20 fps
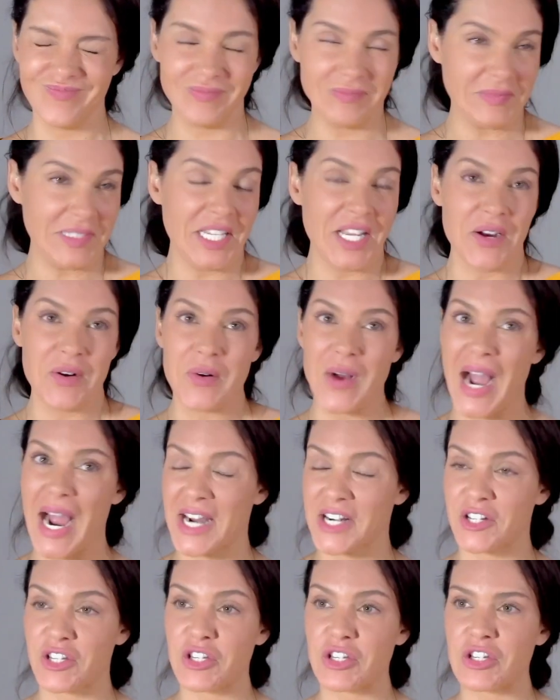You
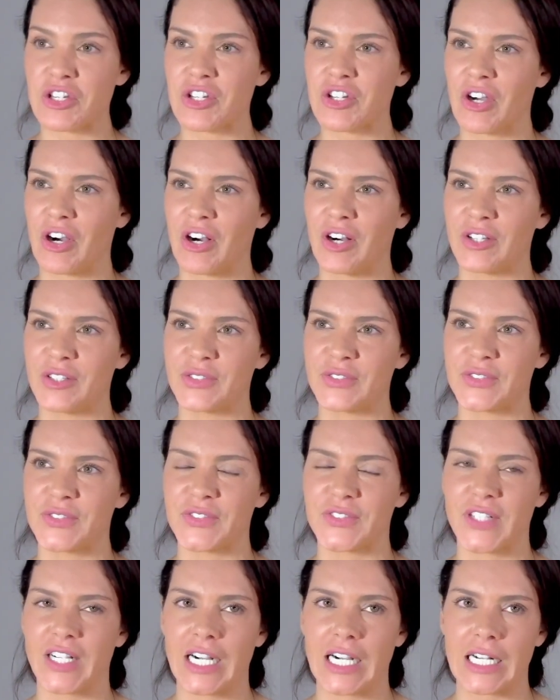are so
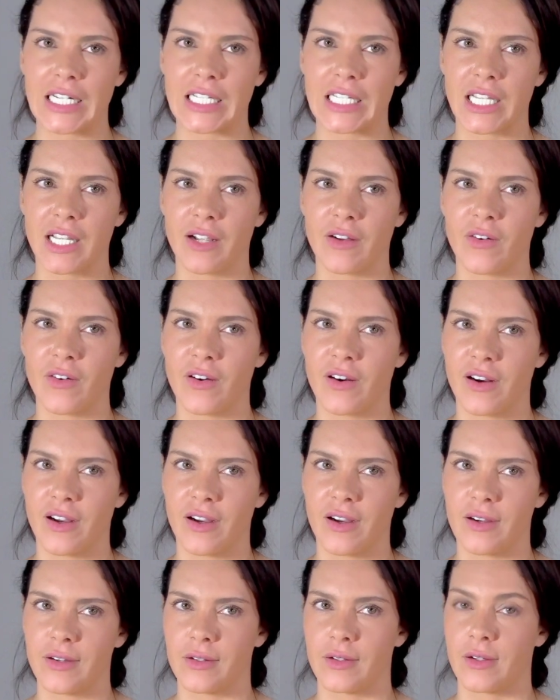fucking
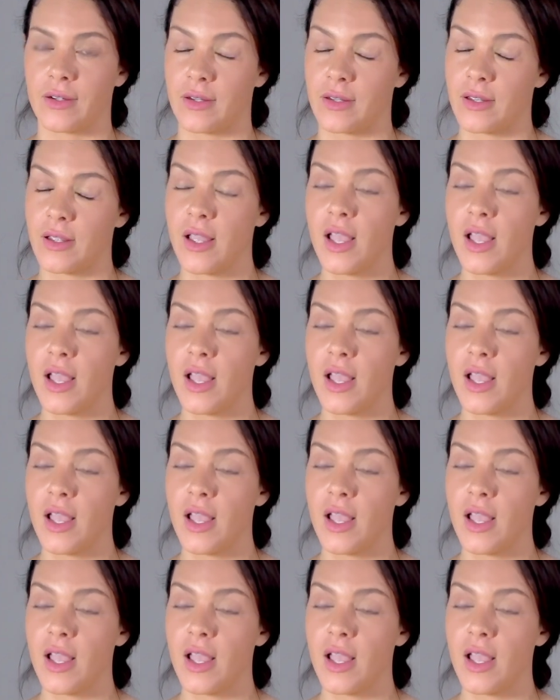wrong.